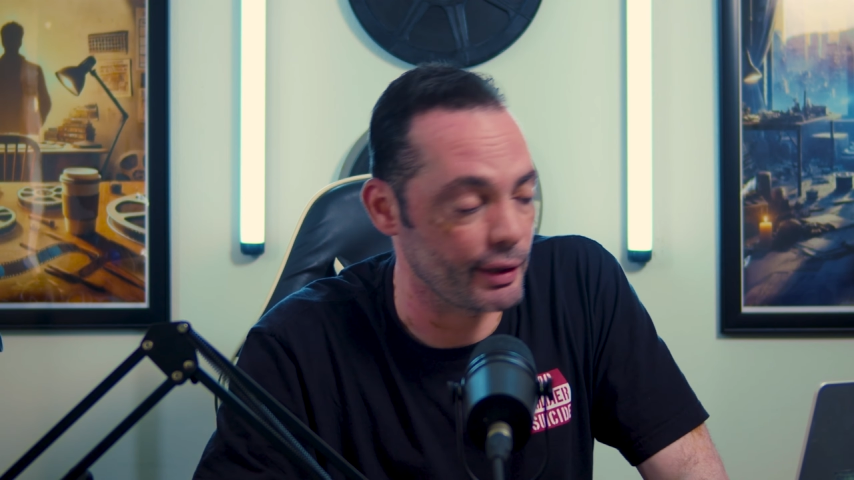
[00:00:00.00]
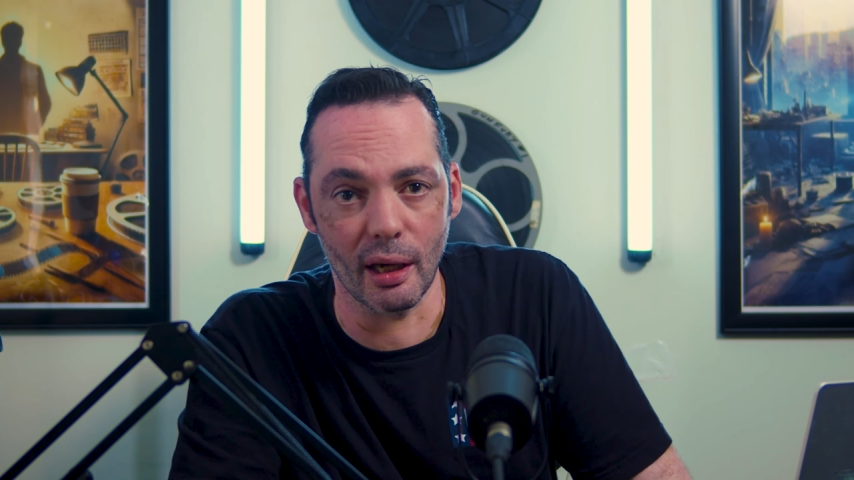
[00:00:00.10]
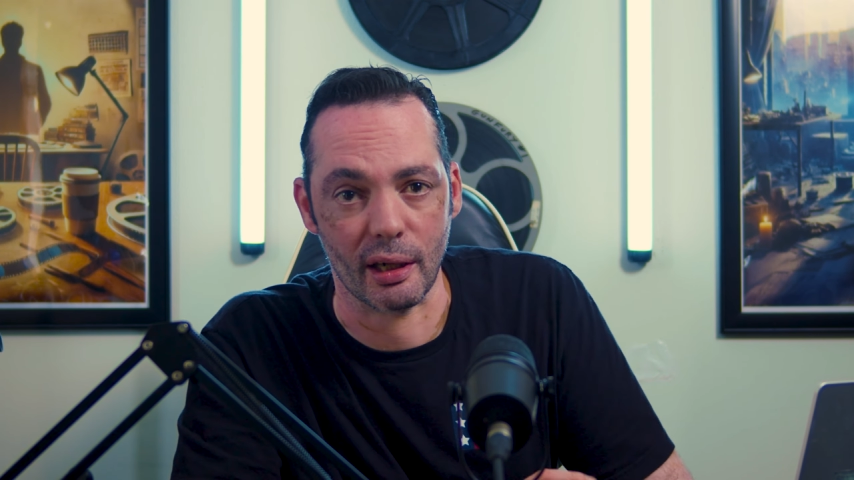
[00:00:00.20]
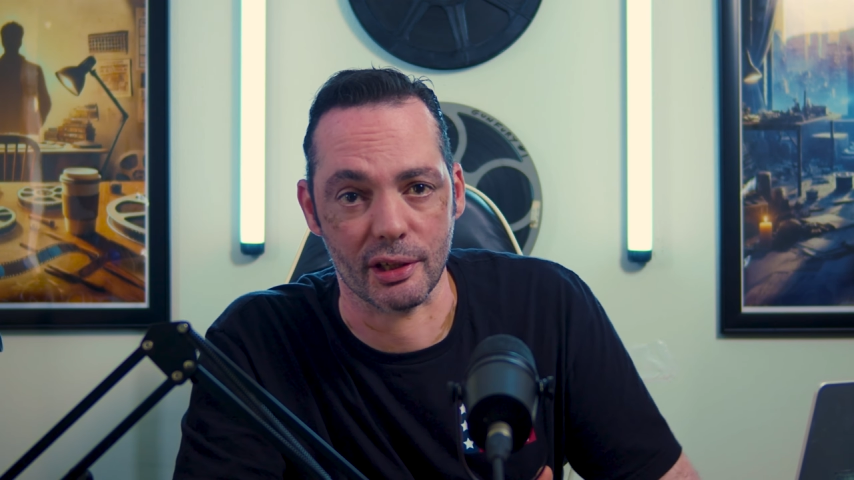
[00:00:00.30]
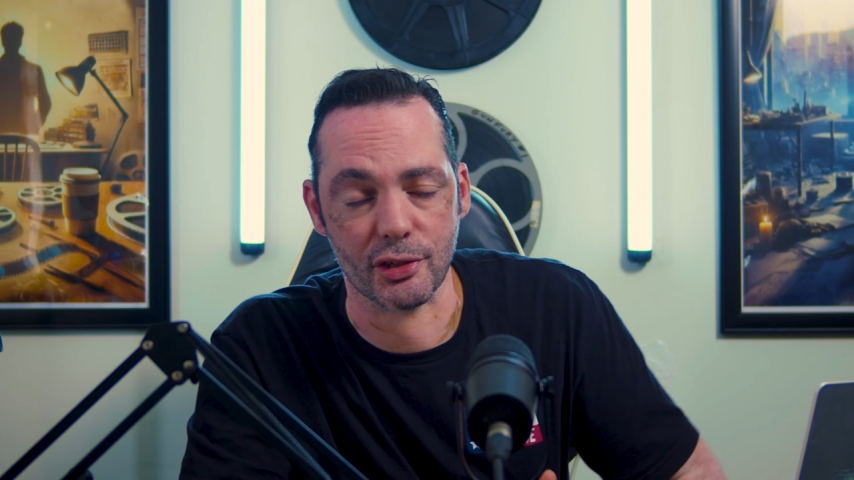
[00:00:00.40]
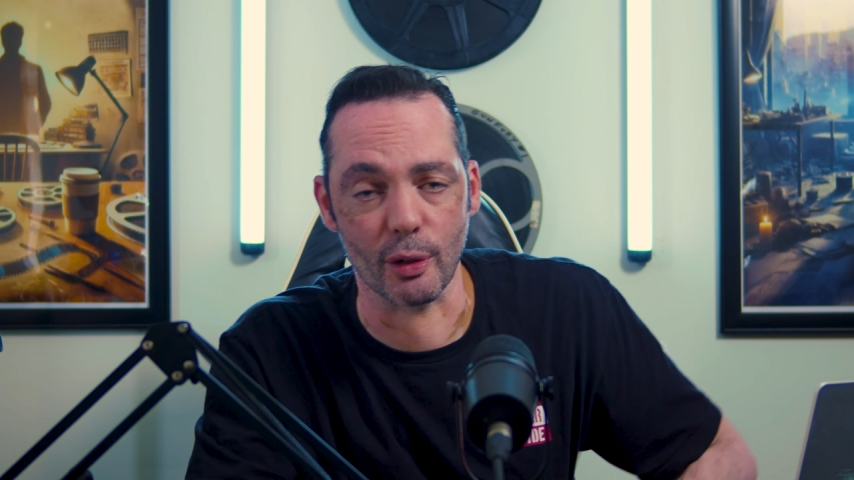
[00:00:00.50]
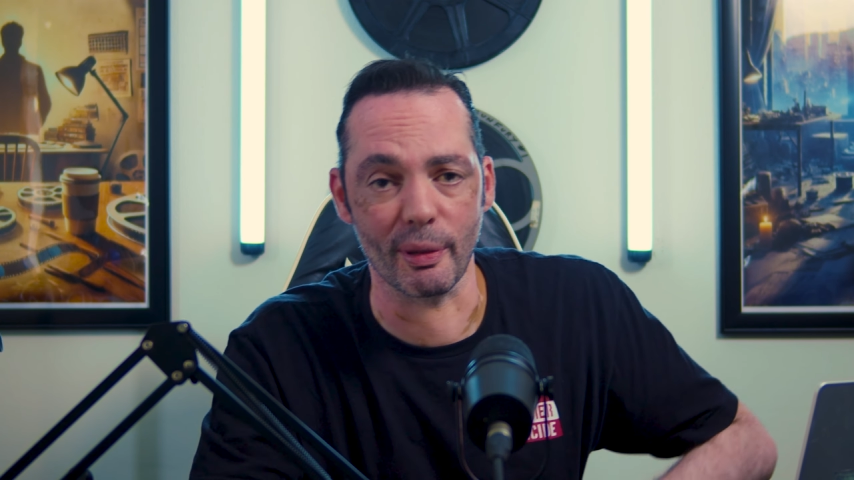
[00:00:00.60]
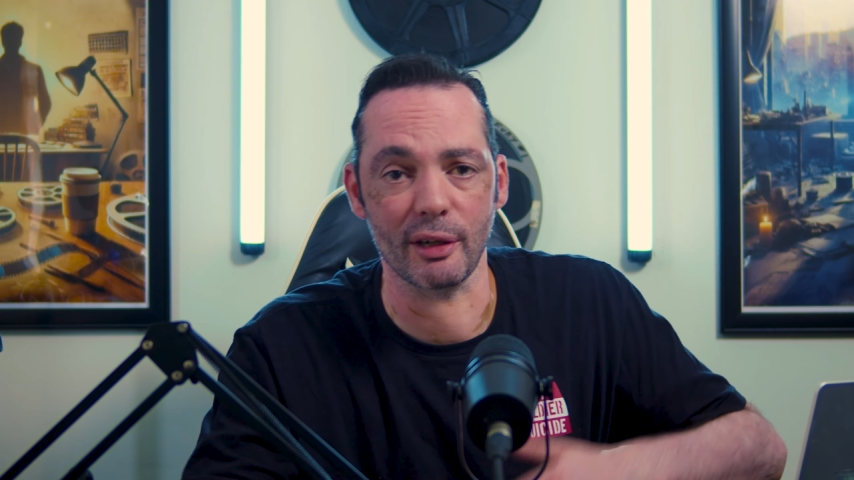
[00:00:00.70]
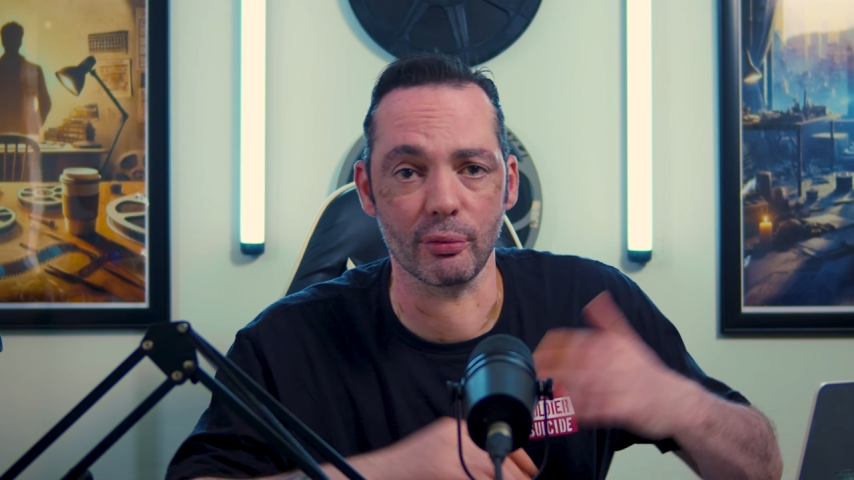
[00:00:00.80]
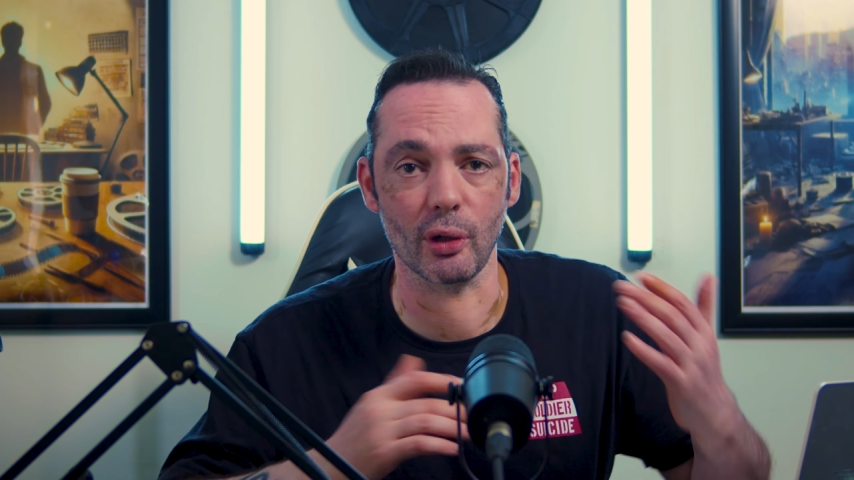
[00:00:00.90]
All right, so
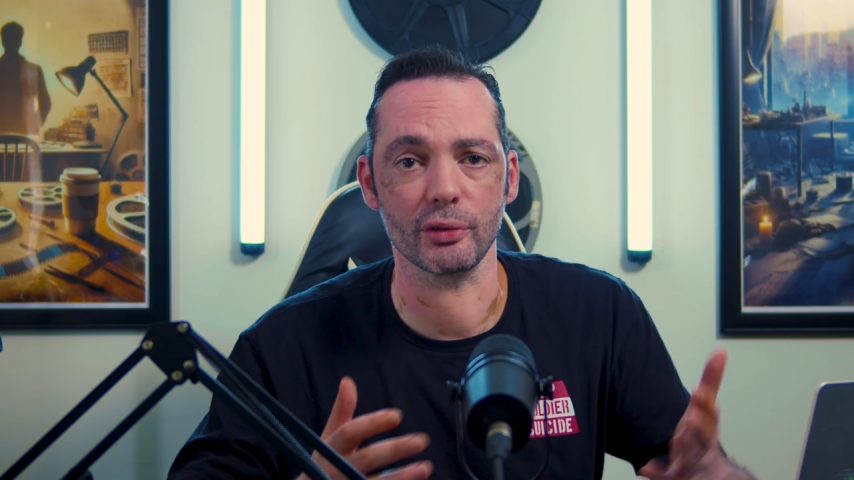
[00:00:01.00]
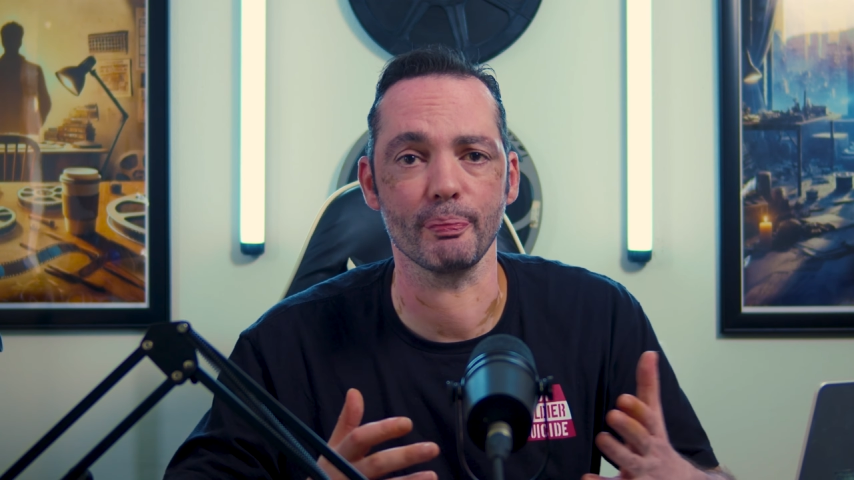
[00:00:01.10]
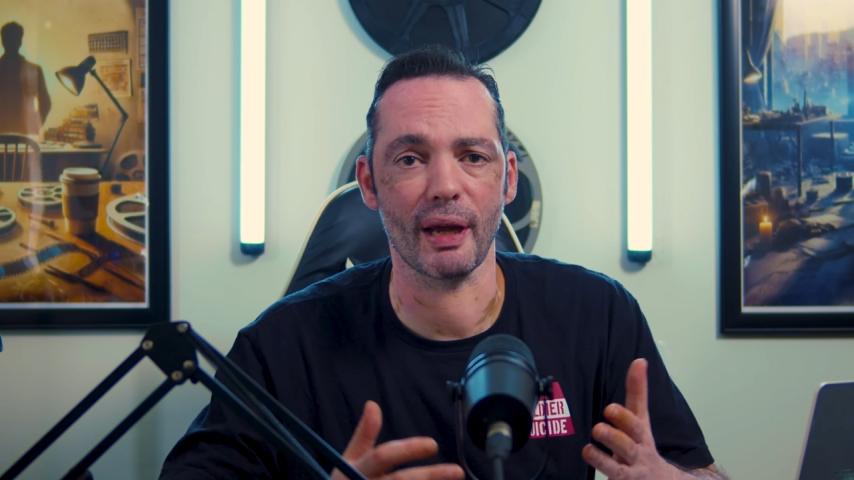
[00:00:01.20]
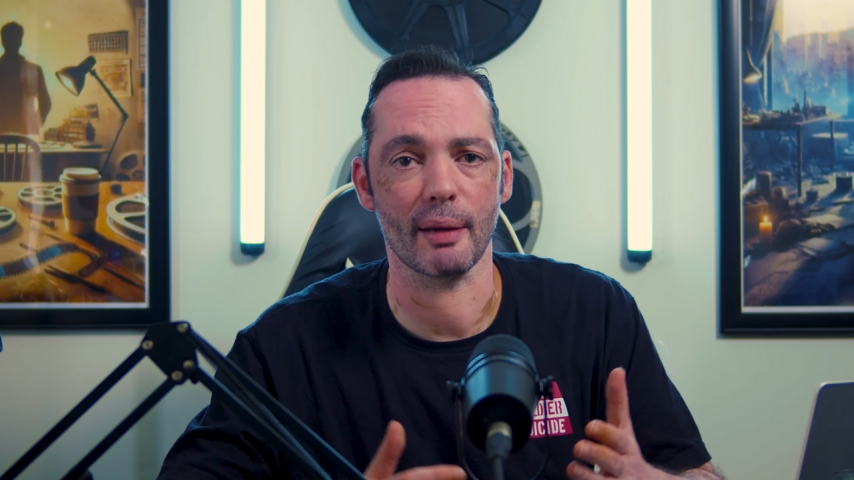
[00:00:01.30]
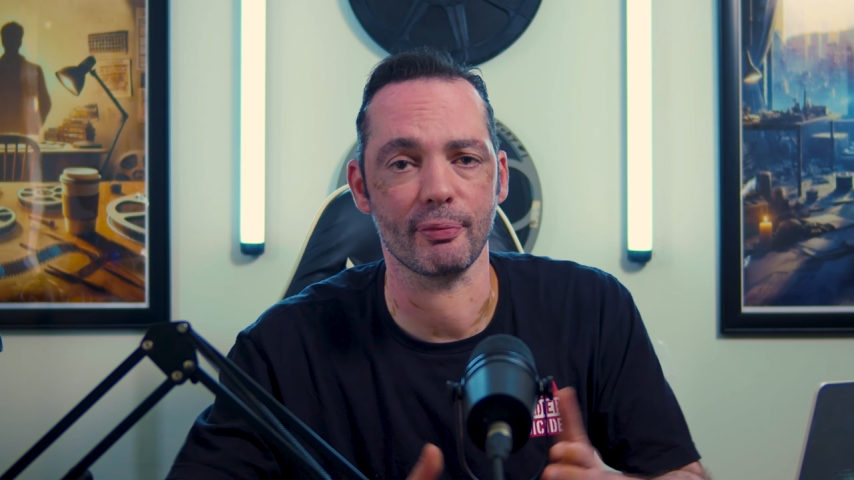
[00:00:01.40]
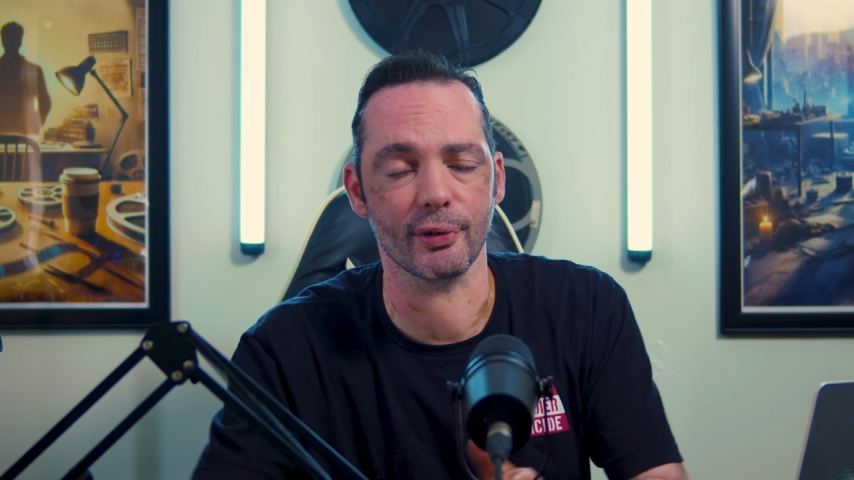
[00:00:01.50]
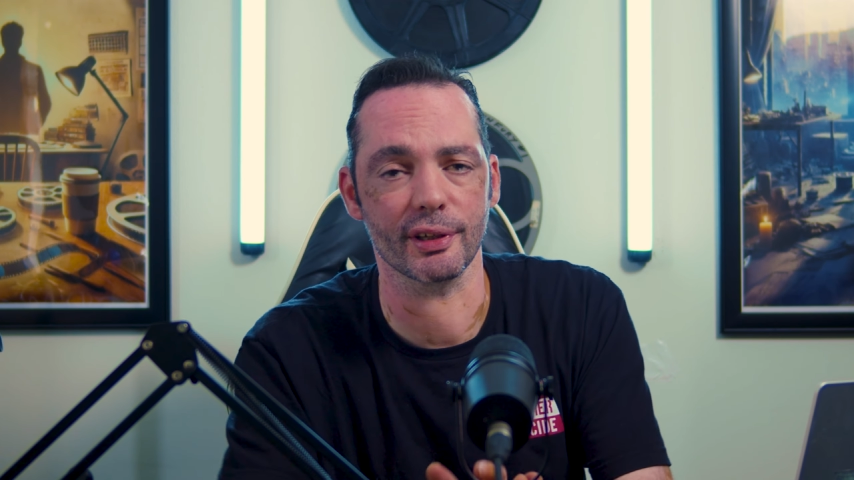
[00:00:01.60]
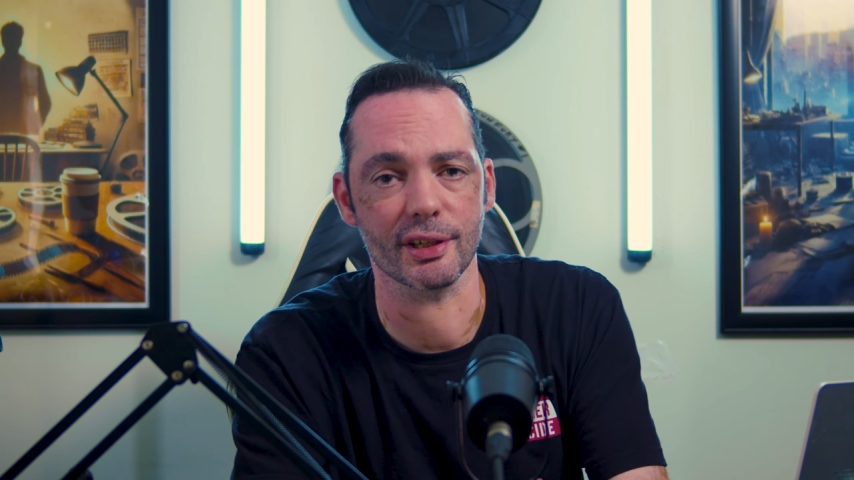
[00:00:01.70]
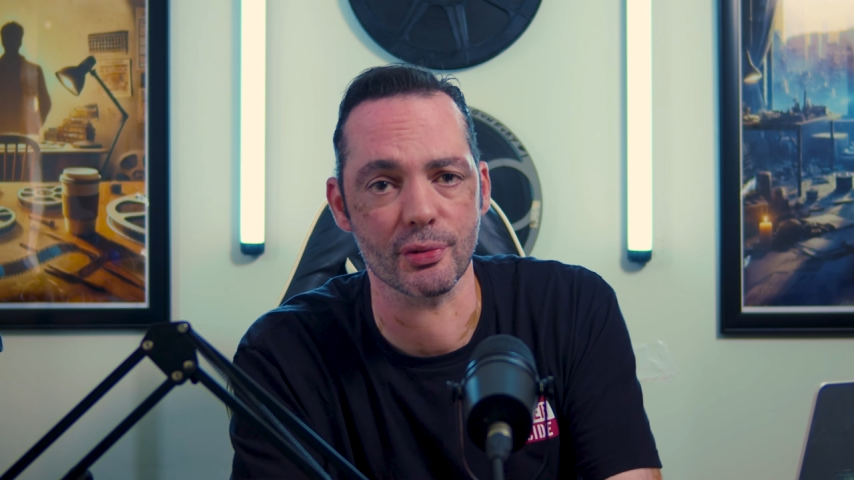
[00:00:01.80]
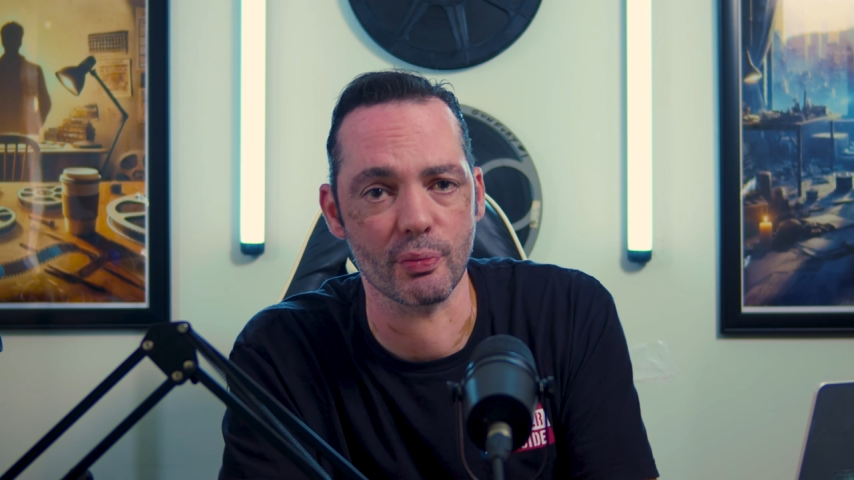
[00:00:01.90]
my roadmap for this